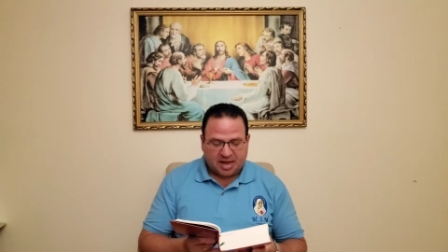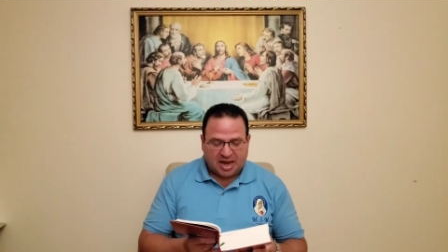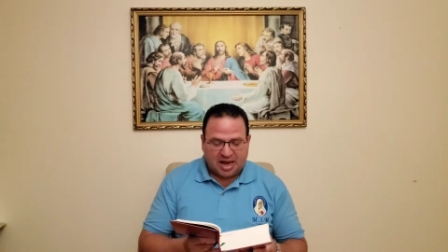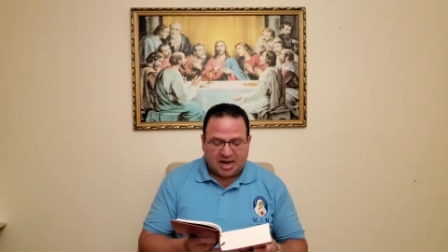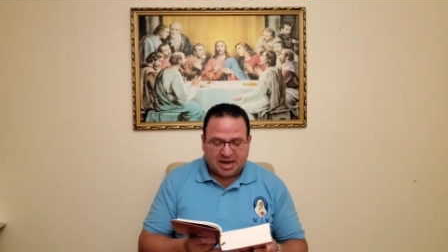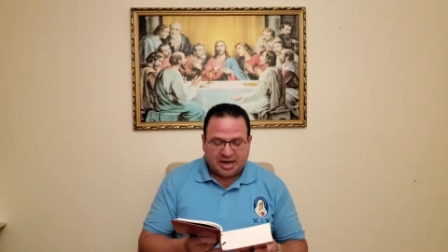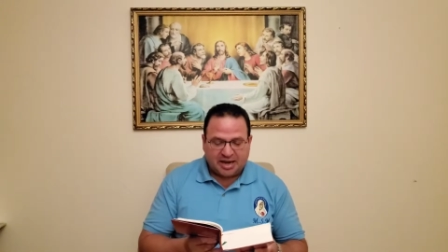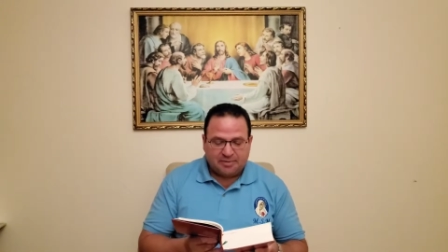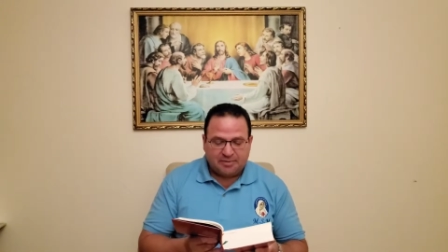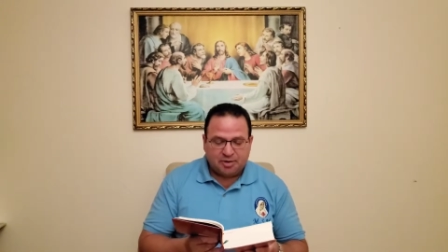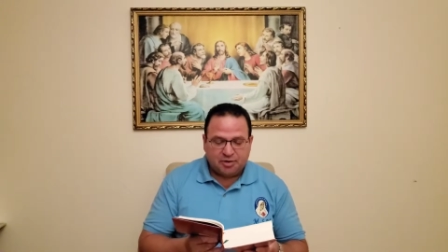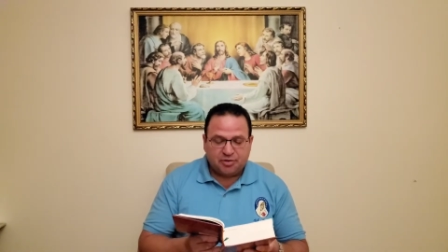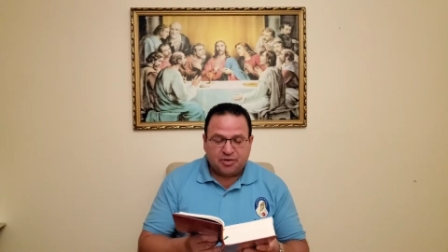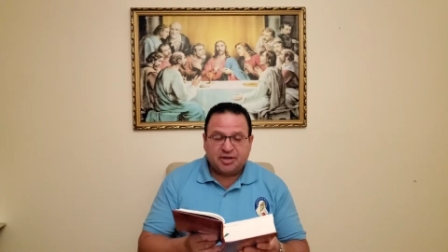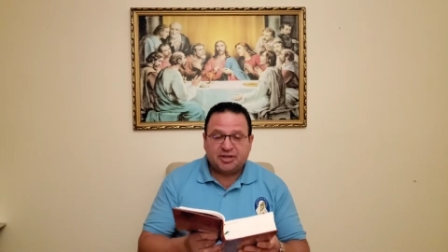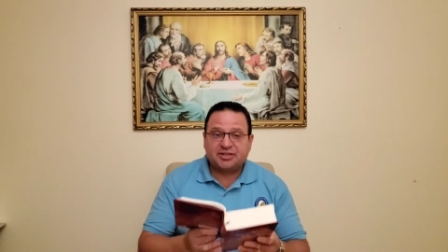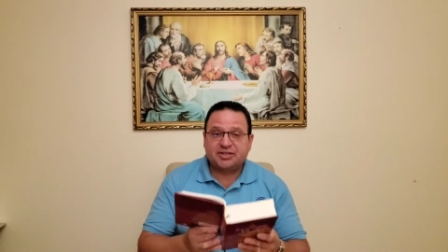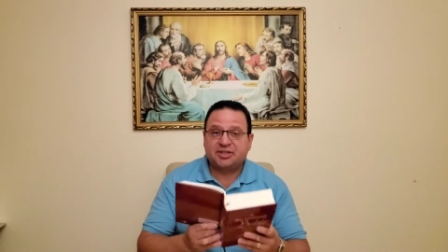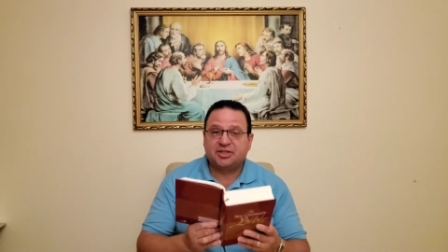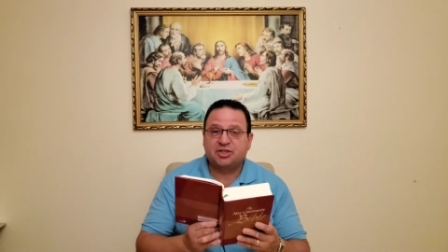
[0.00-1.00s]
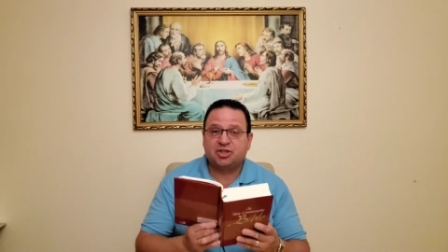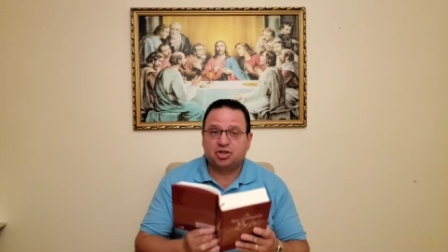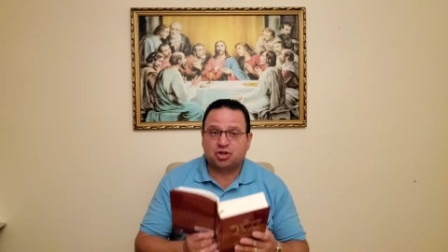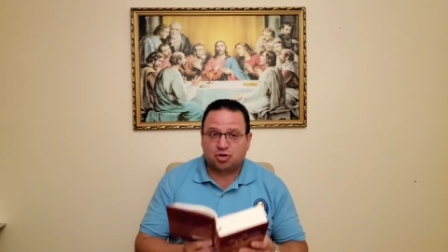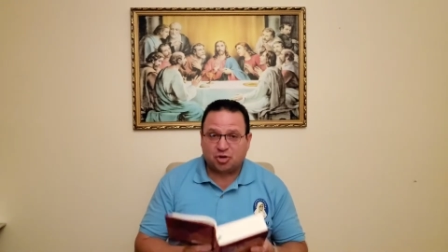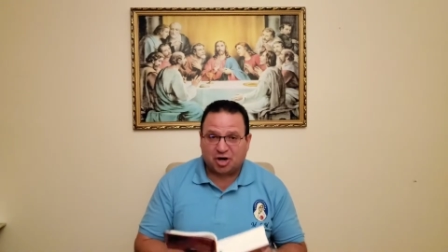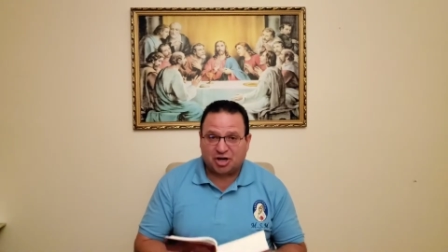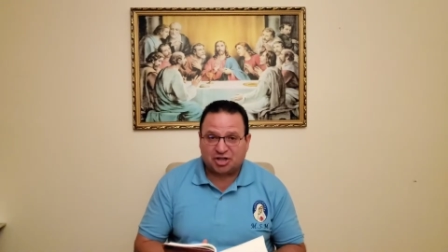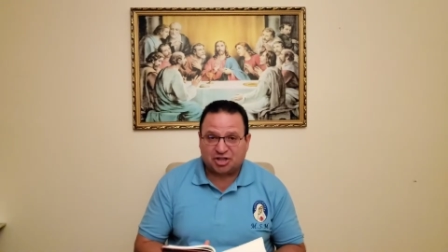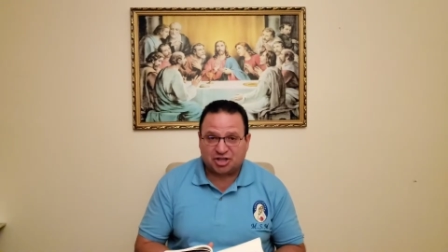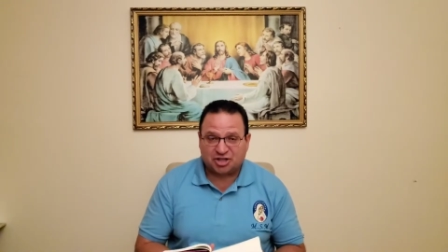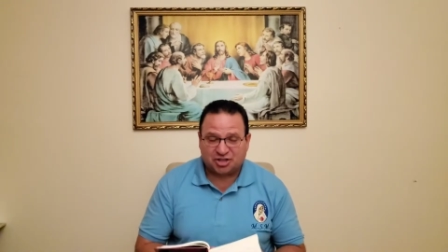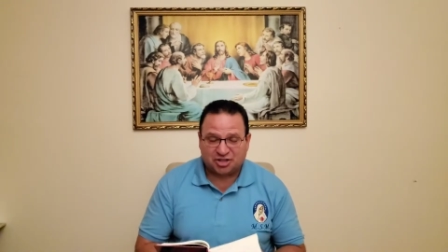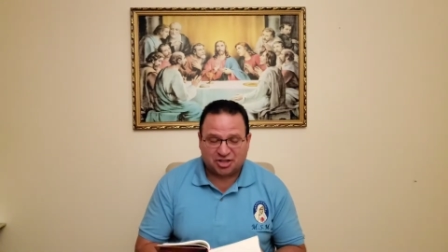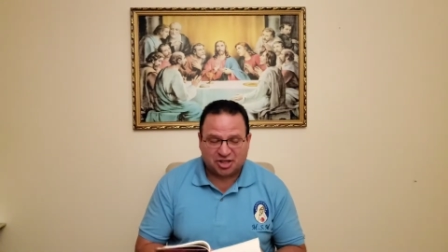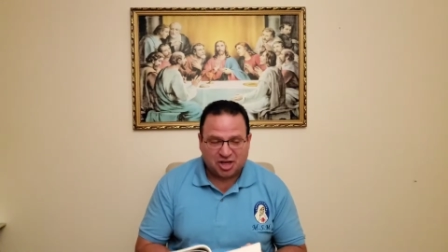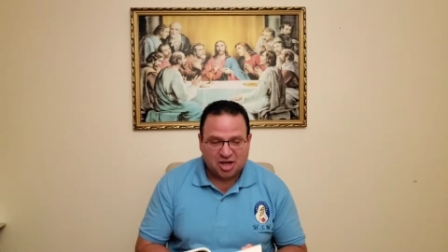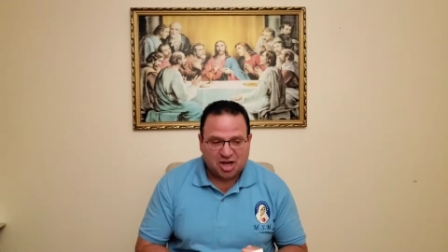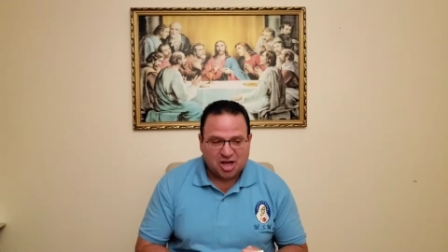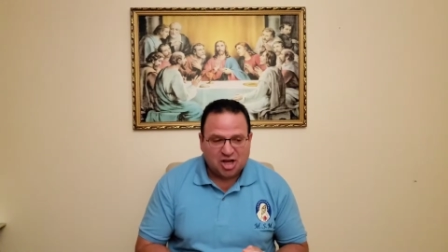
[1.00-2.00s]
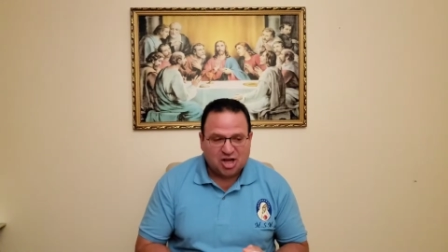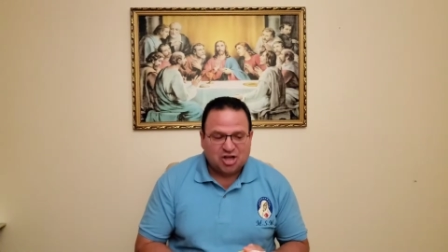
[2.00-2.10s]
I give you these instructions.